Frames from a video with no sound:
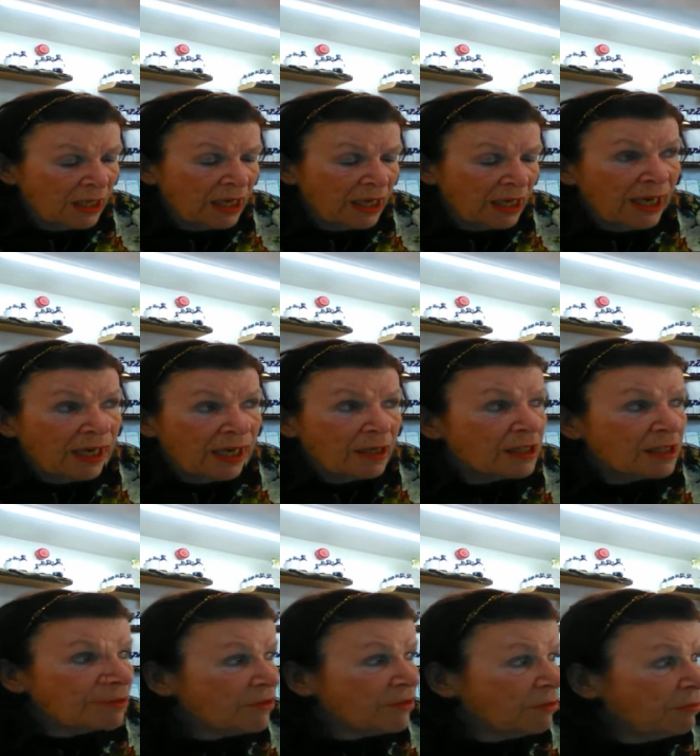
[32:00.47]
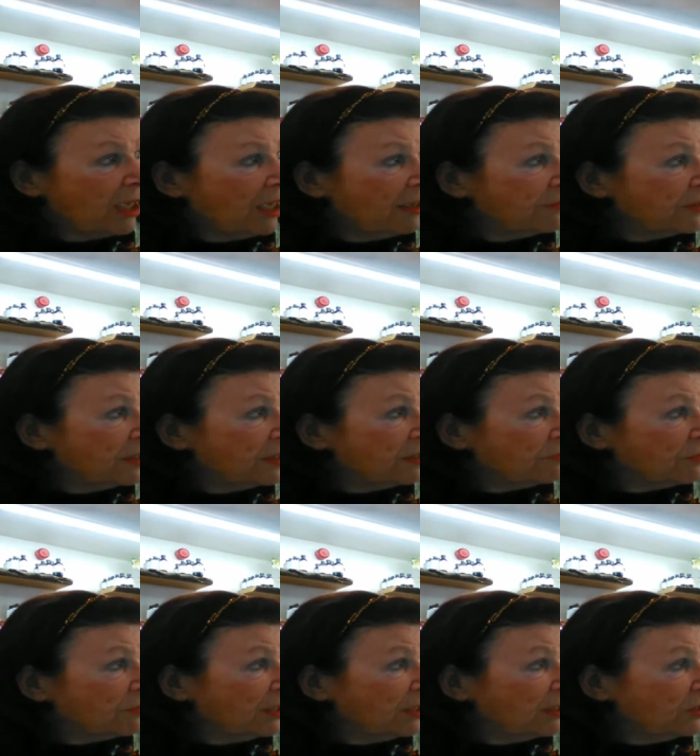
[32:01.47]
Some of them have a, a
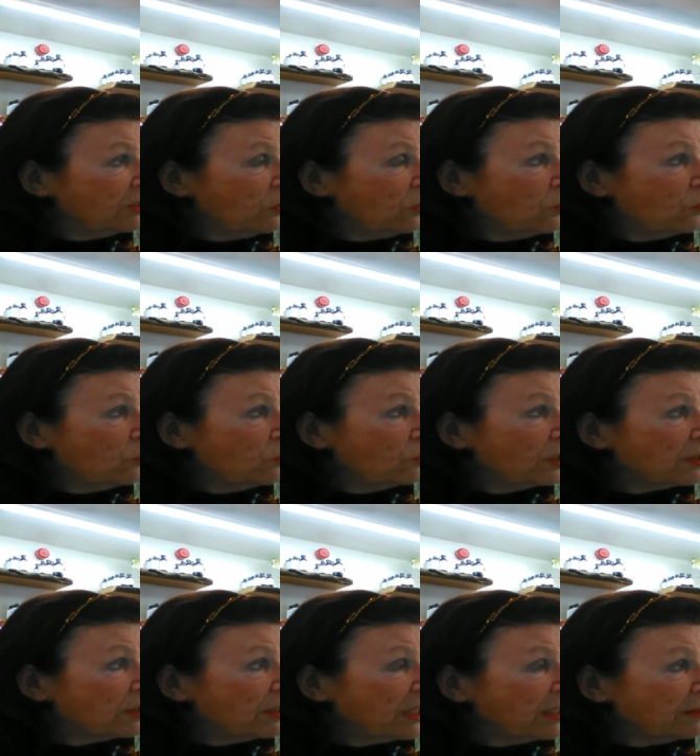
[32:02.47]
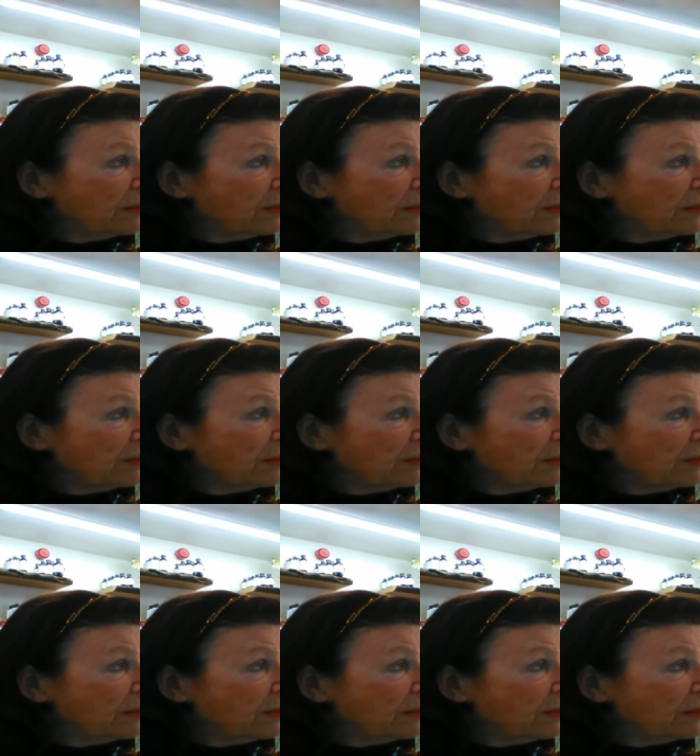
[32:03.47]
low um,